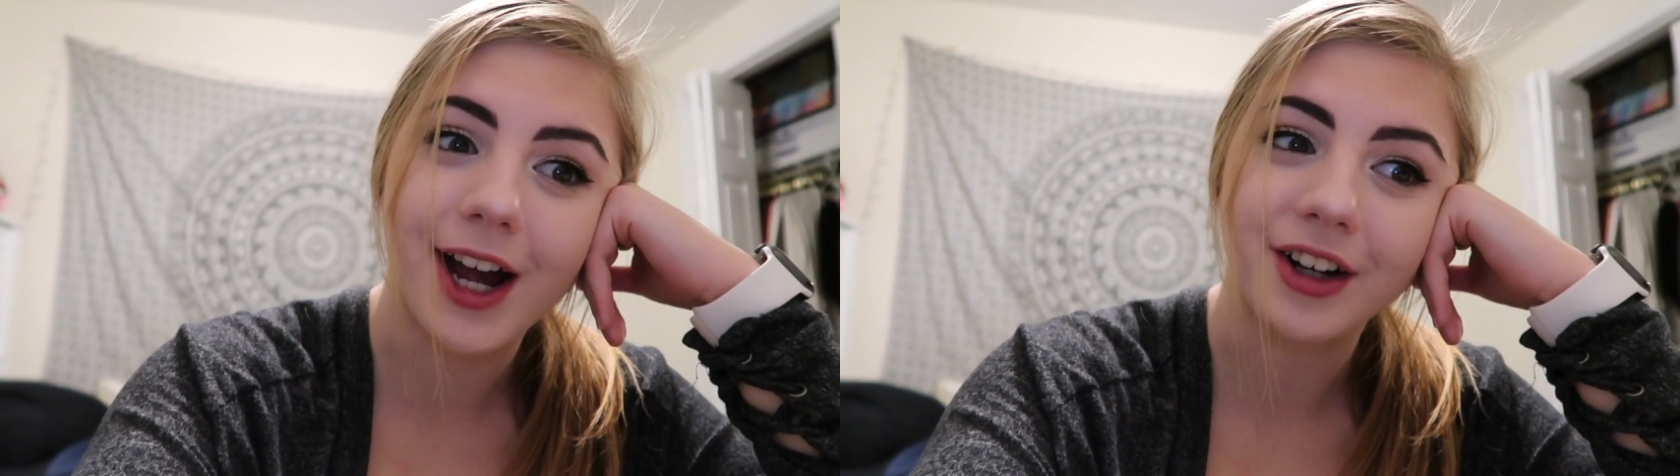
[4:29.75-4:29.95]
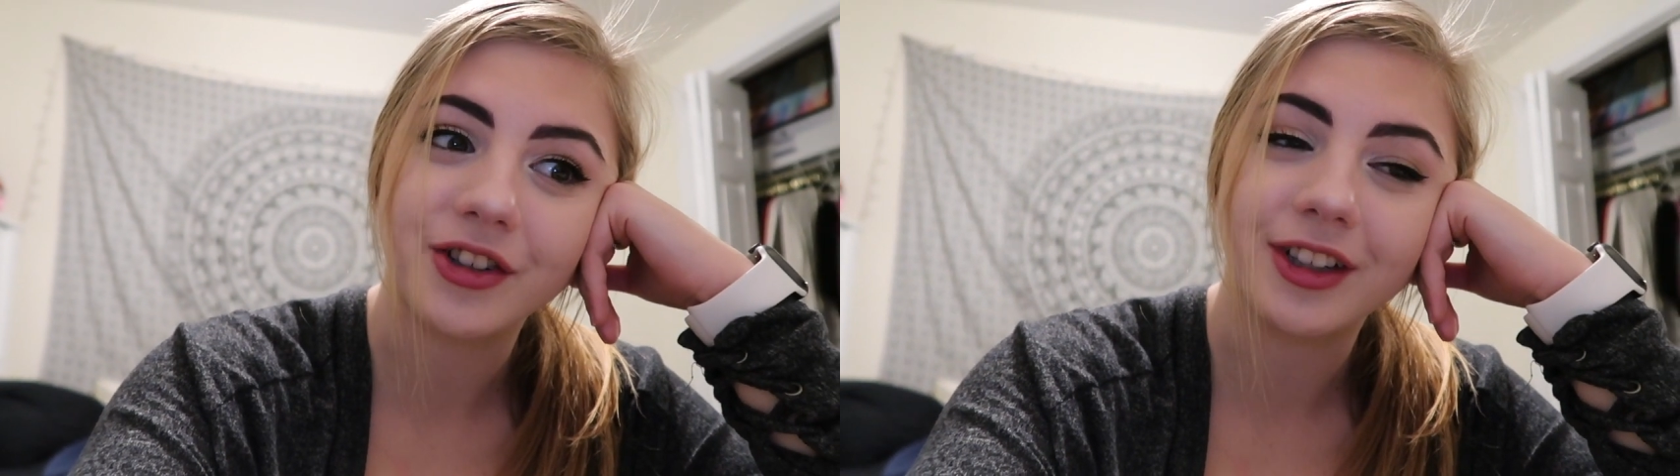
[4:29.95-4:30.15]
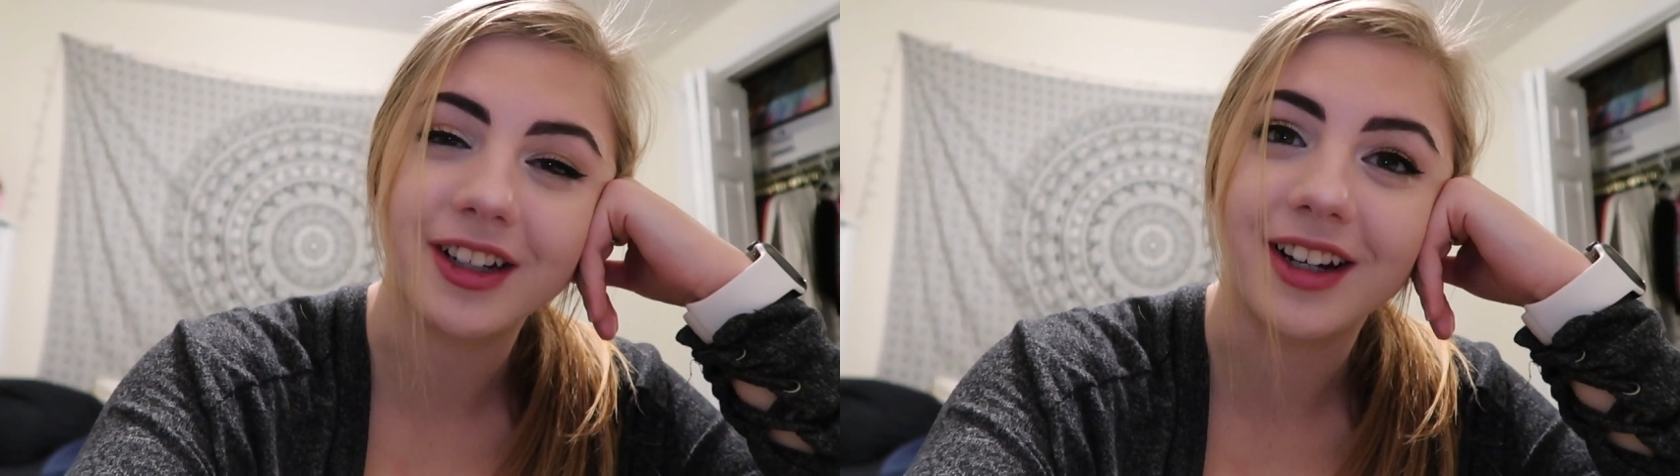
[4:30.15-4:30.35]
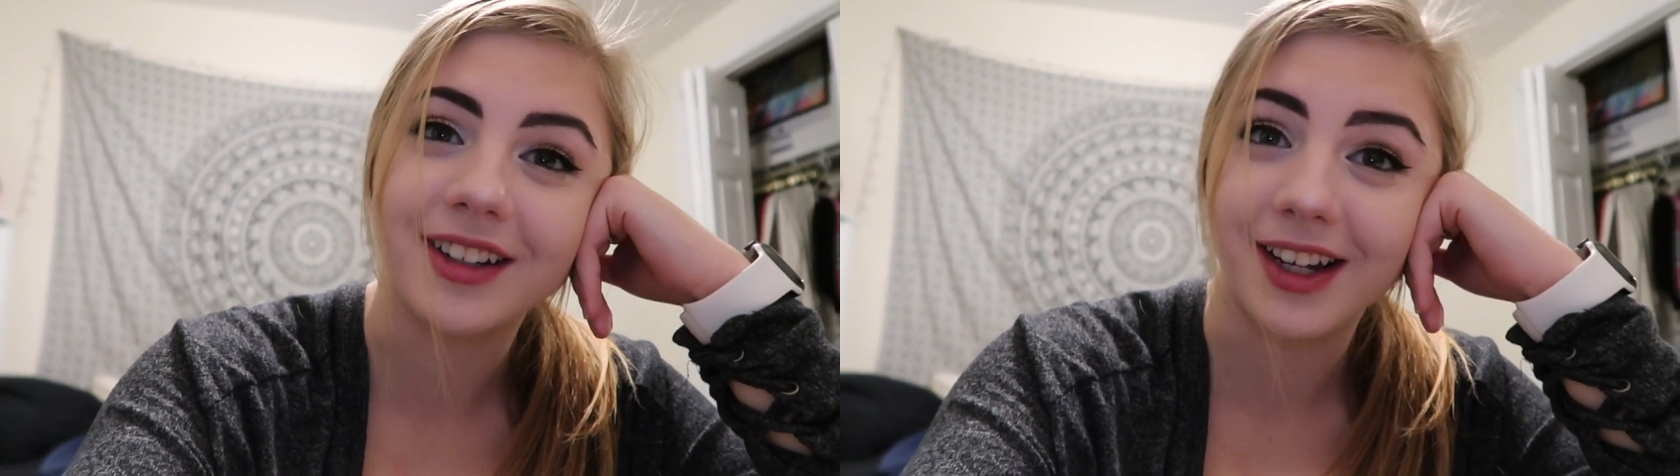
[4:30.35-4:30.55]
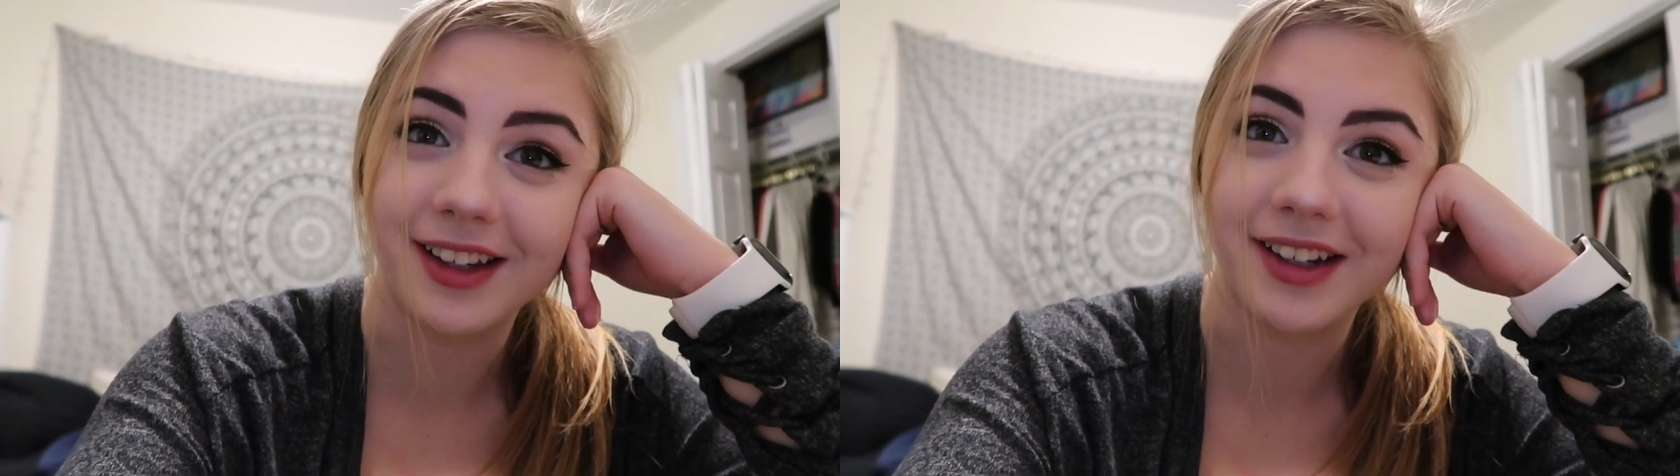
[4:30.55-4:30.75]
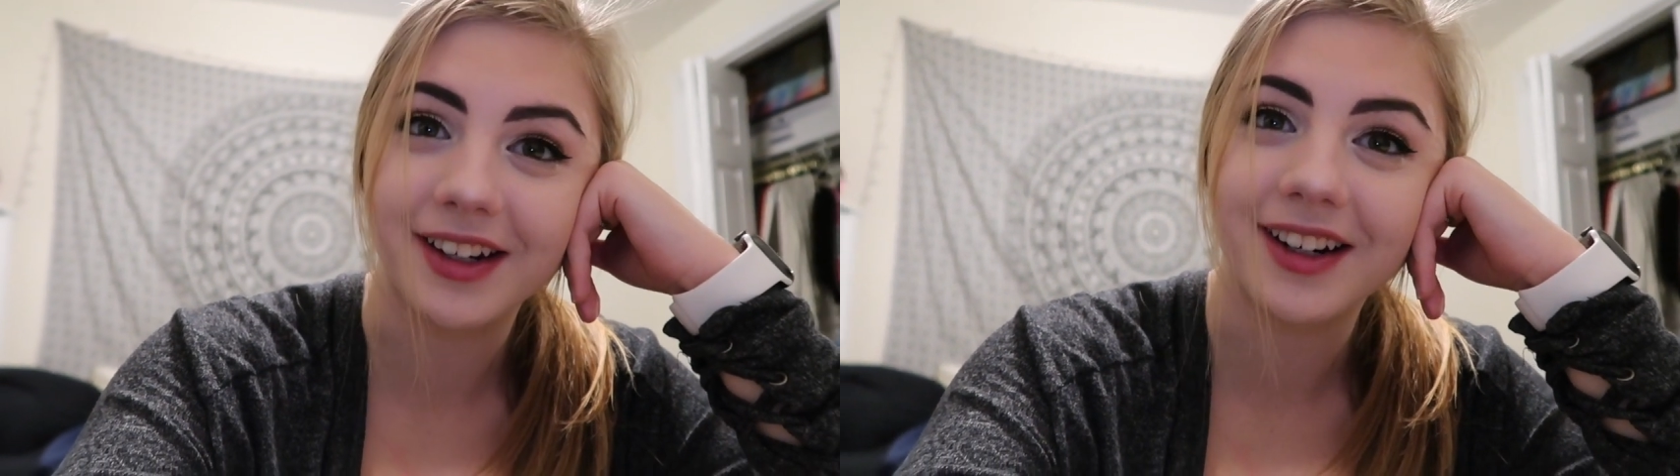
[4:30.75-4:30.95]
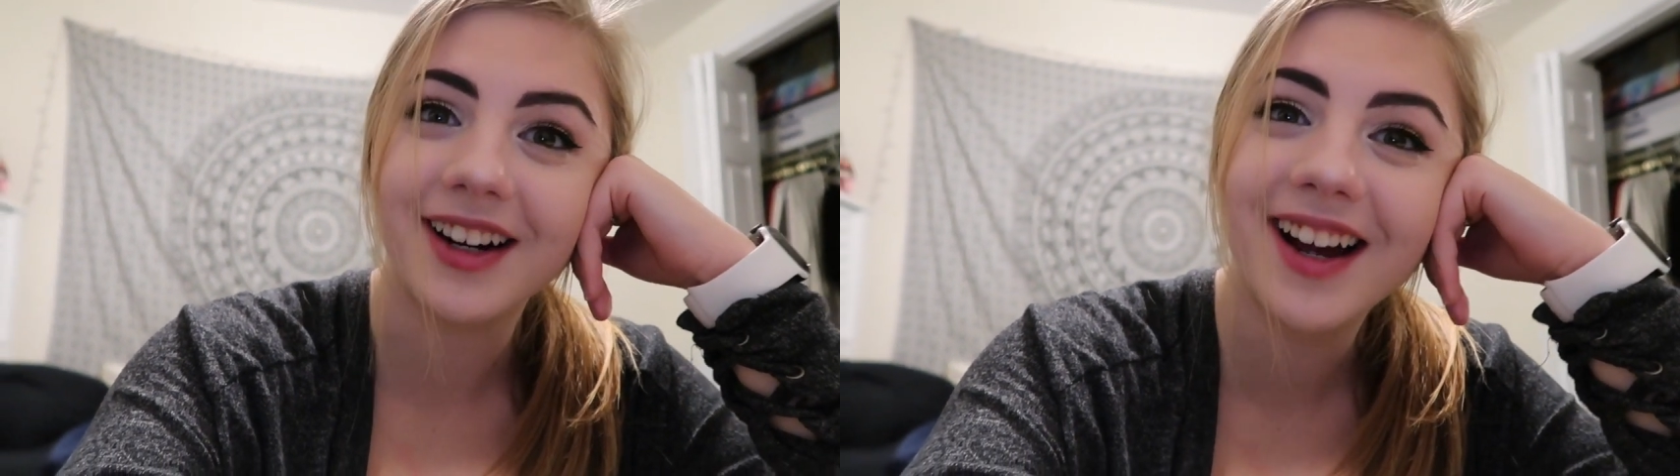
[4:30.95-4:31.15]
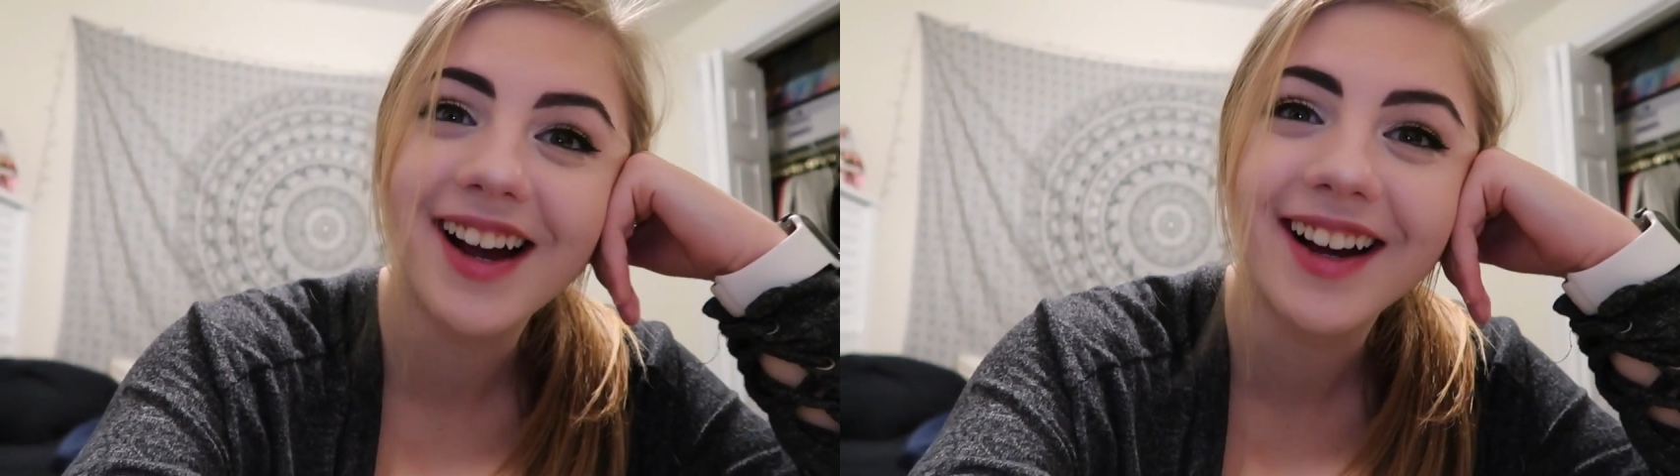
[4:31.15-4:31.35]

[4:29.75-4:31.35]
actually a day later.